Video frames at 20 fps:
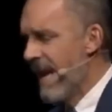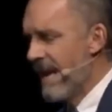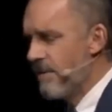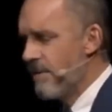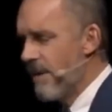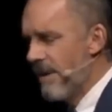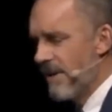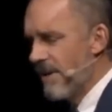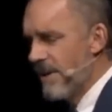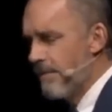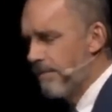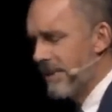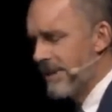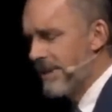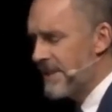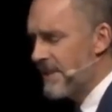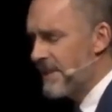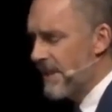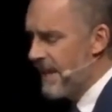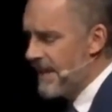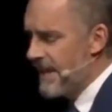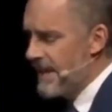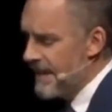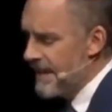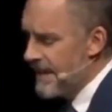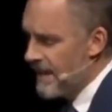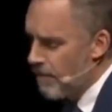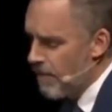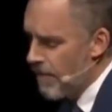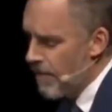And you have an implicit
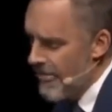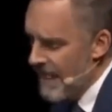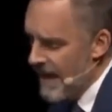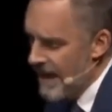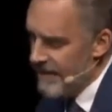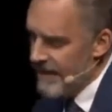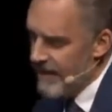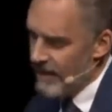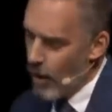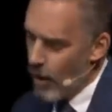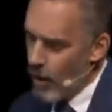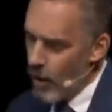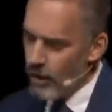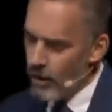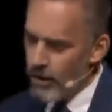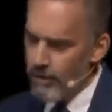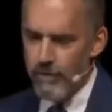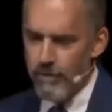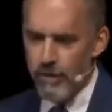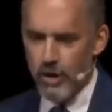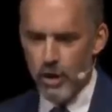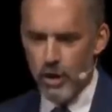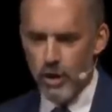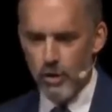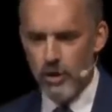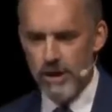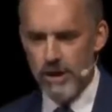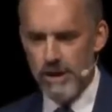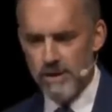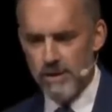idea that all of the
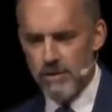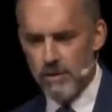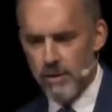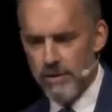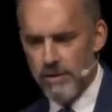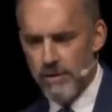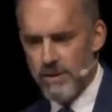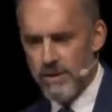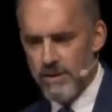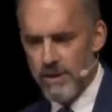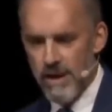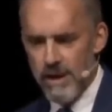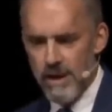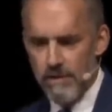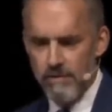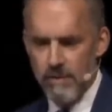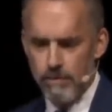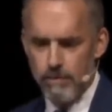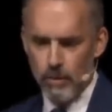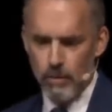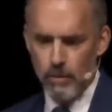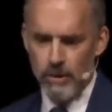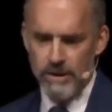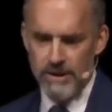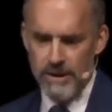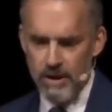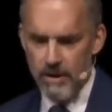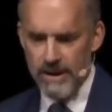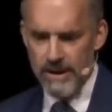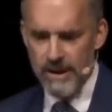good is on the side of the
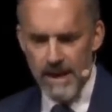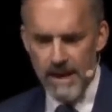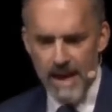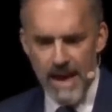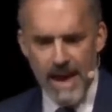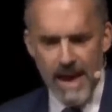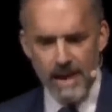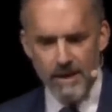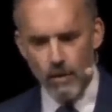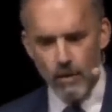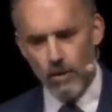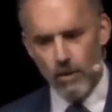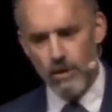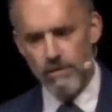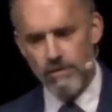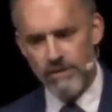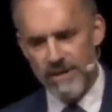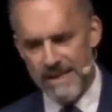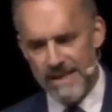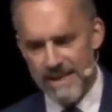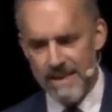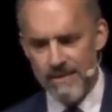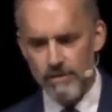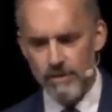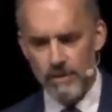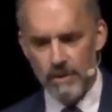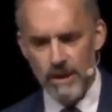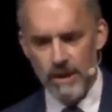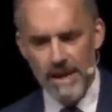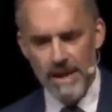proletariat and all of the
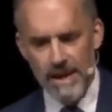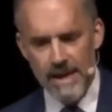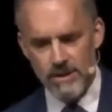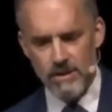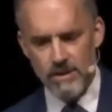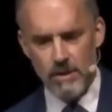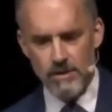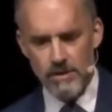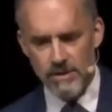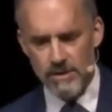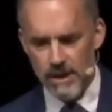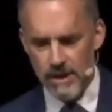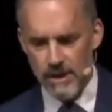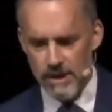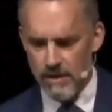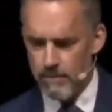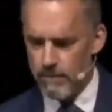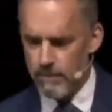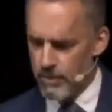evil is on the side of the